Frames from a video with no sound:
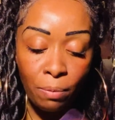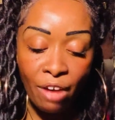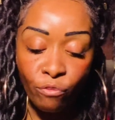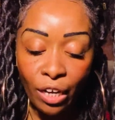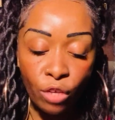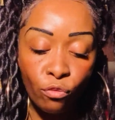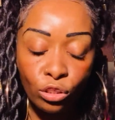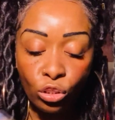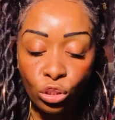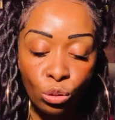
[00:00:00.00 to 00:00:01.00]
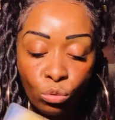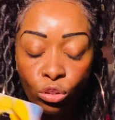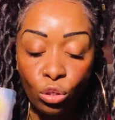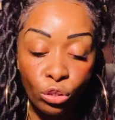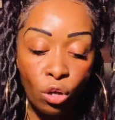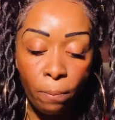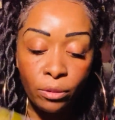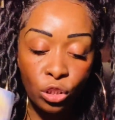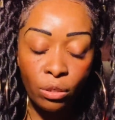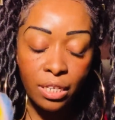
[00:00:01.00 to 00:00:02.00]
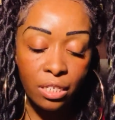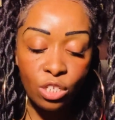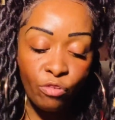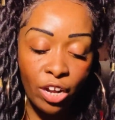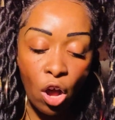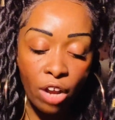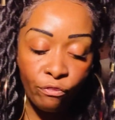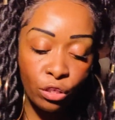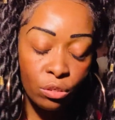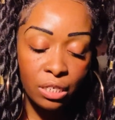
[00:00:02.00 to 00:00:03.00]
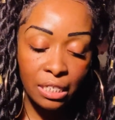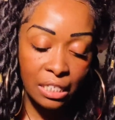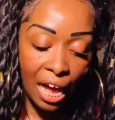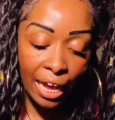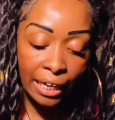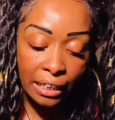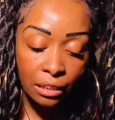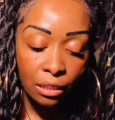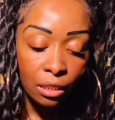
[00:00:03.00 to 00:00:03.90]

But I feel like you've got two good opportunities and it's very hard for you to decide.